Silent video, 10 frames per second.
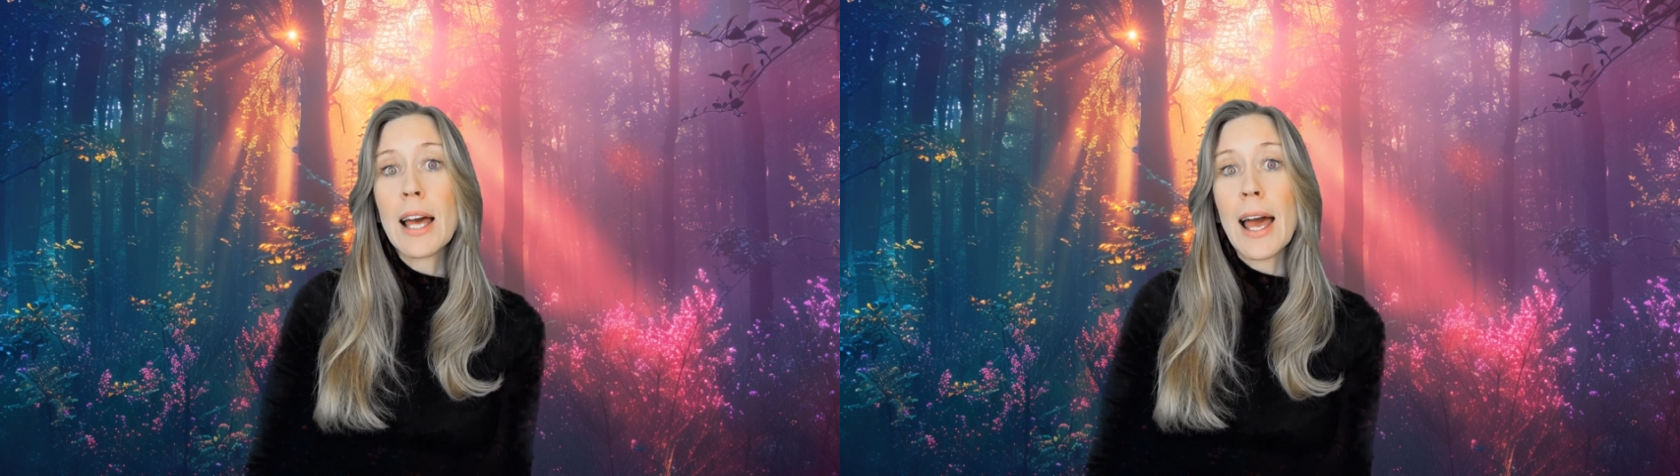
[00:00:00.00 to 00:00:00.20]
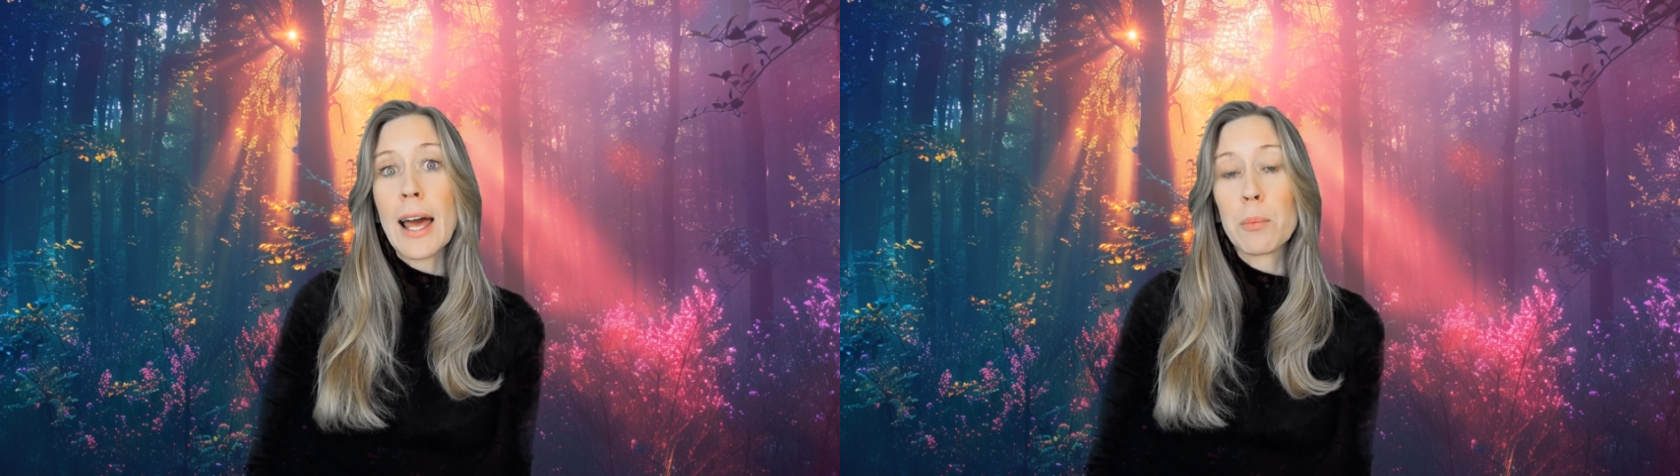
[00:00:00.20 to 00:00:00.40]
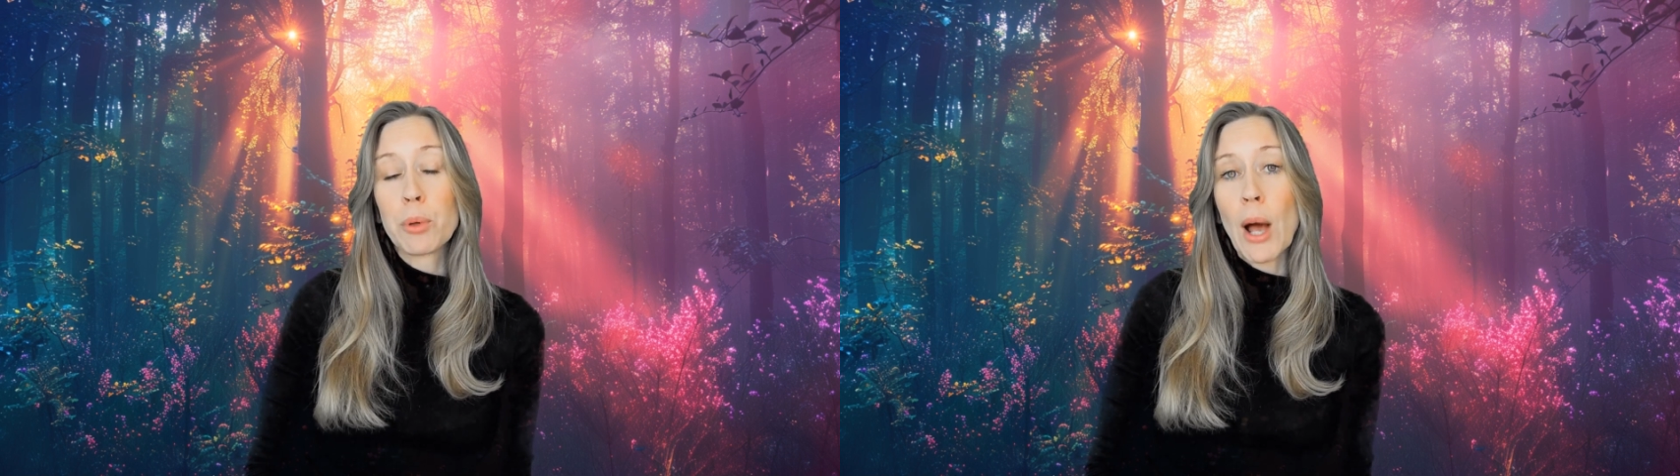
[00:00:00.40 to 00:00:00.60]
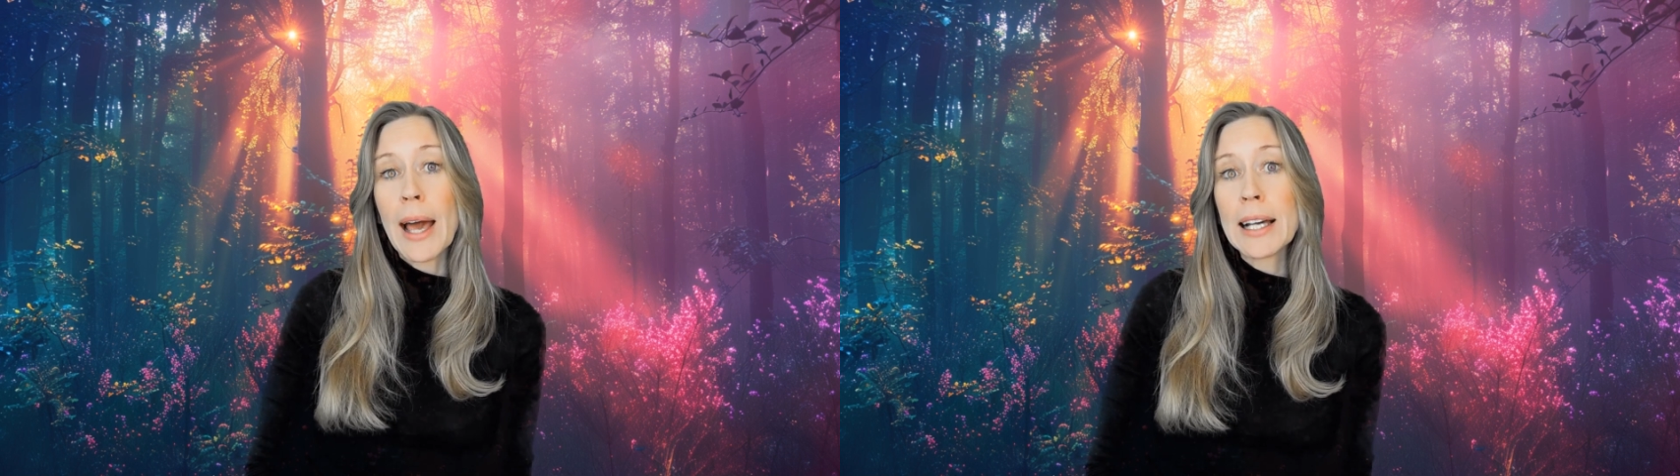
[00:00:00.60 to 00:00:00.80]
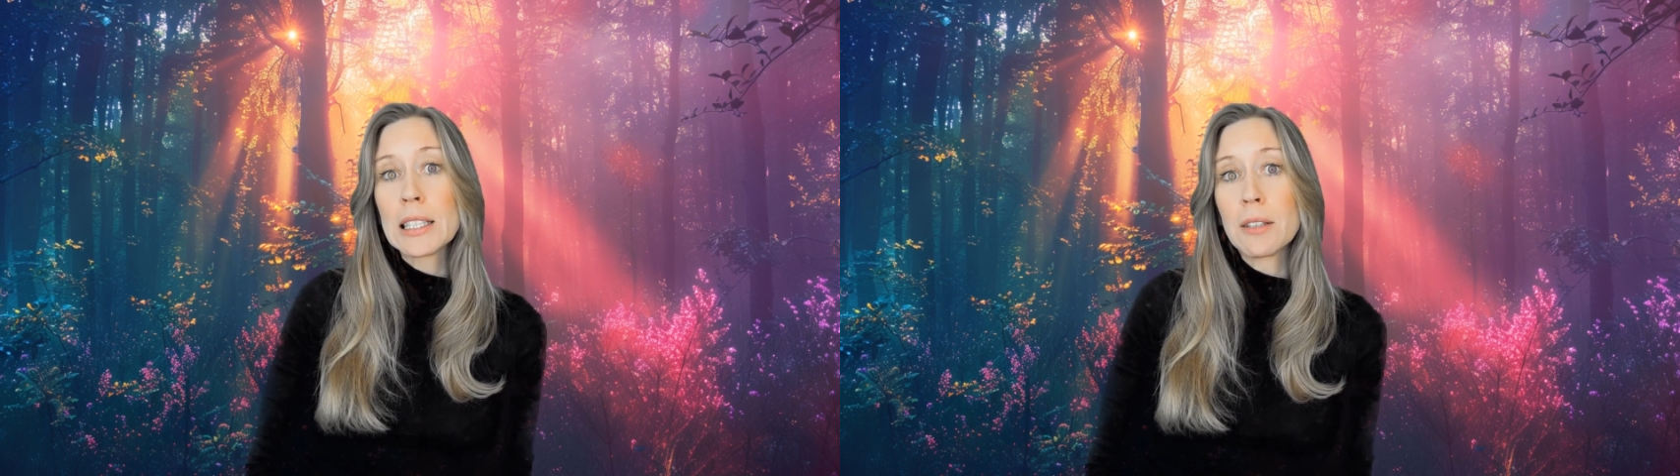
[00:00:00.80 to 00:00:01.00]
and
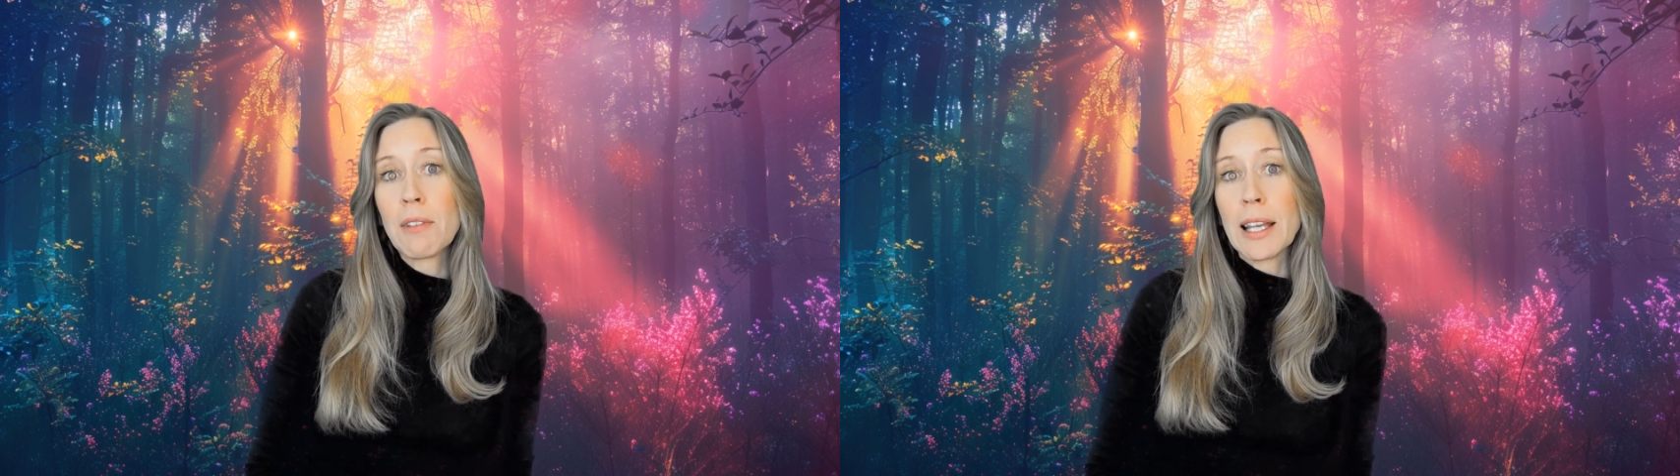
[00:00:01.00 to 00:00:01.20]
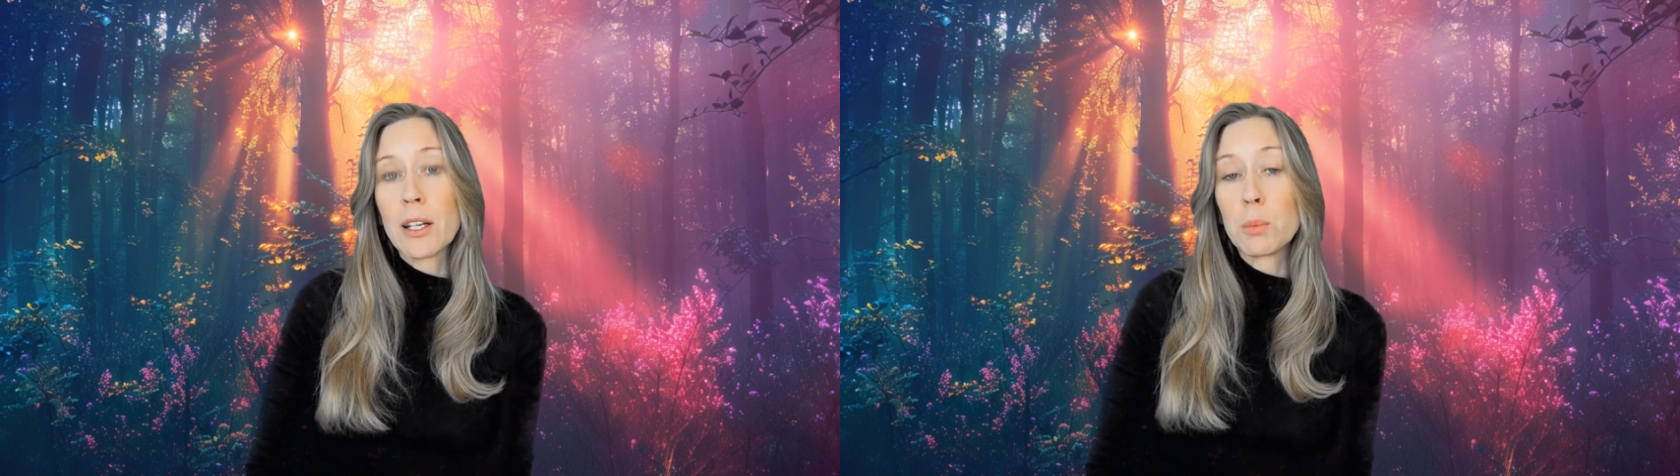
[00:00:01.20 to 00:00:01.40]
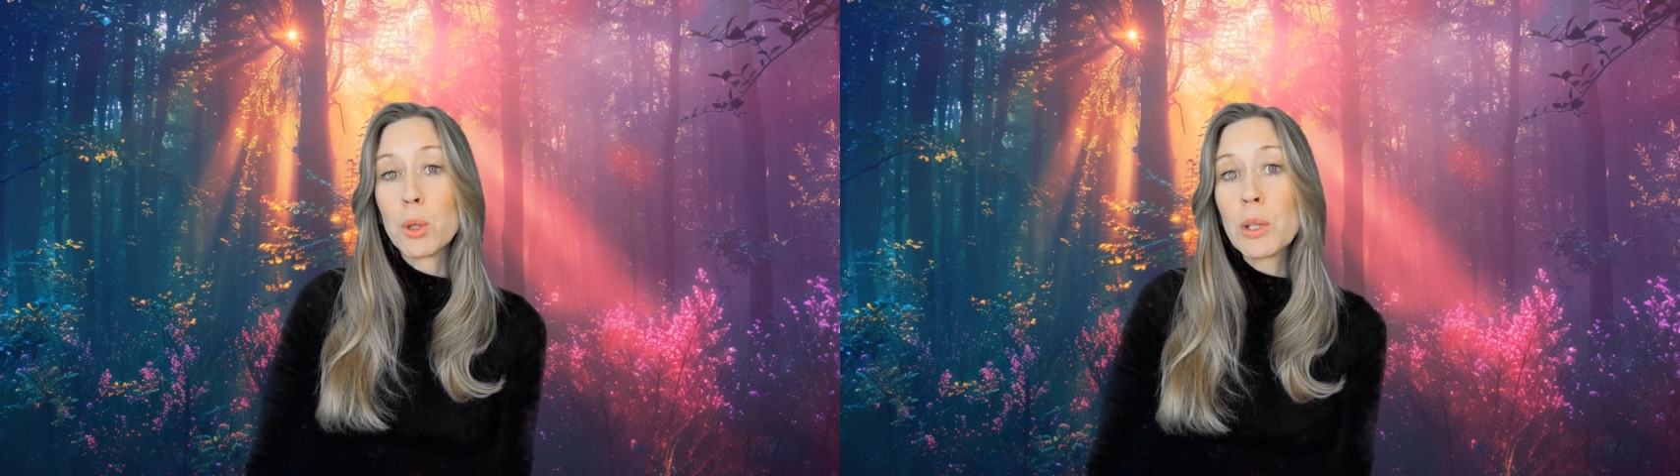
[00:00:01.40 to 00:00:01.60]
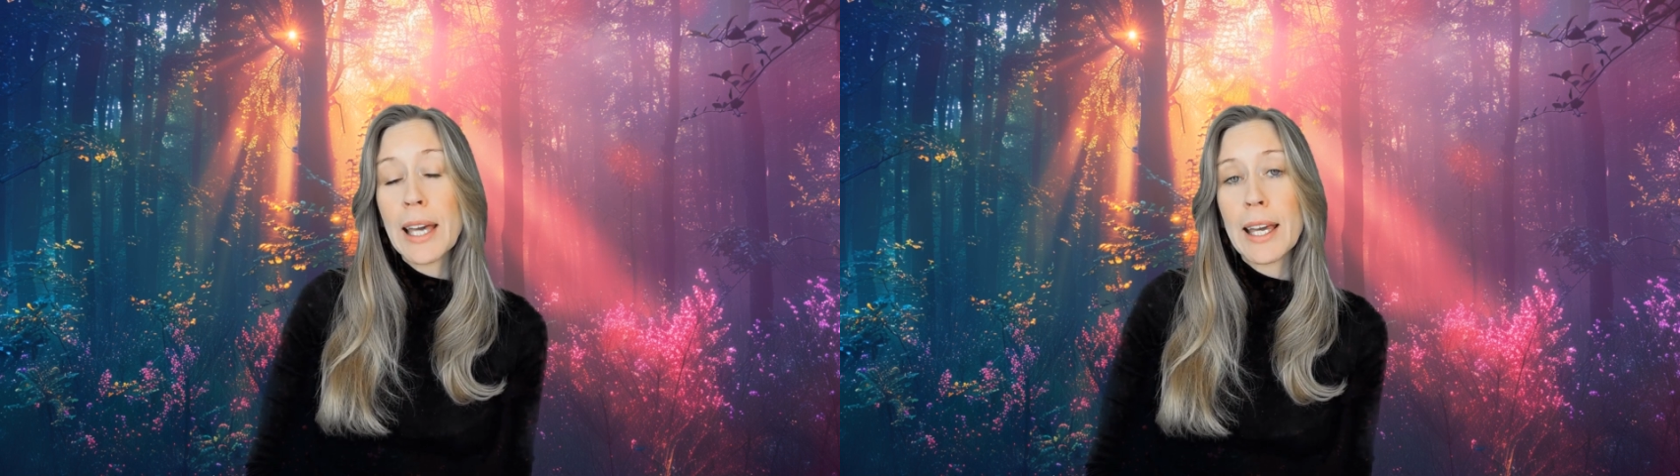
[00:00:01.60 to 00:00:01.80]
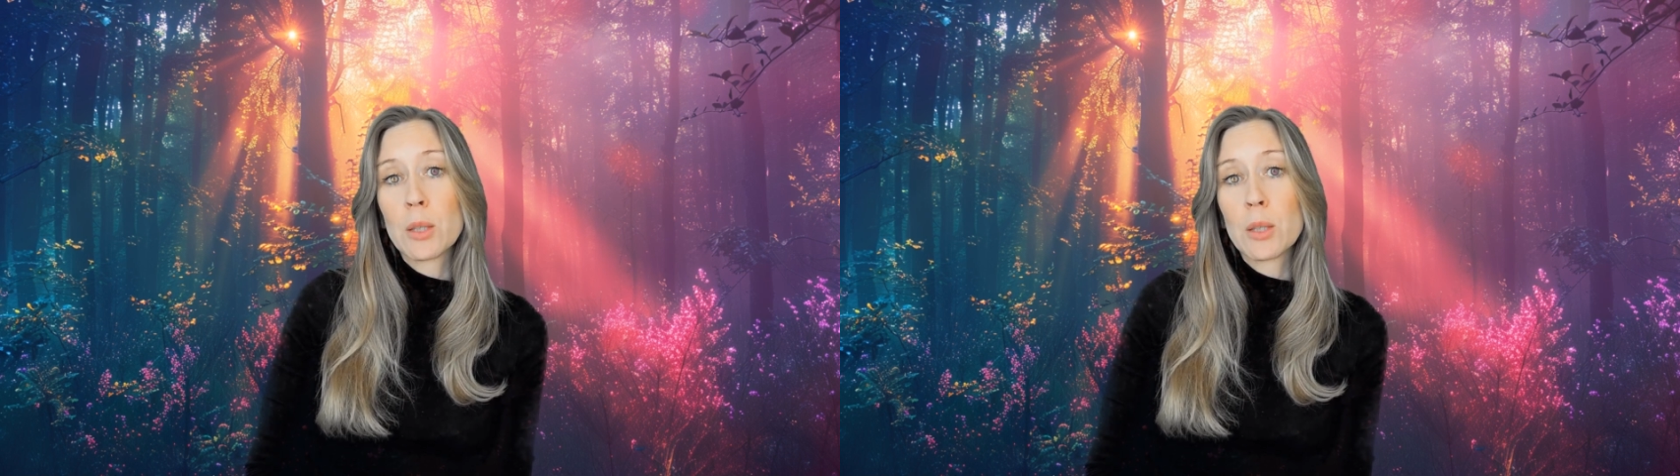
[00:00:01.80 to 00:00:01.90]
proactively communicate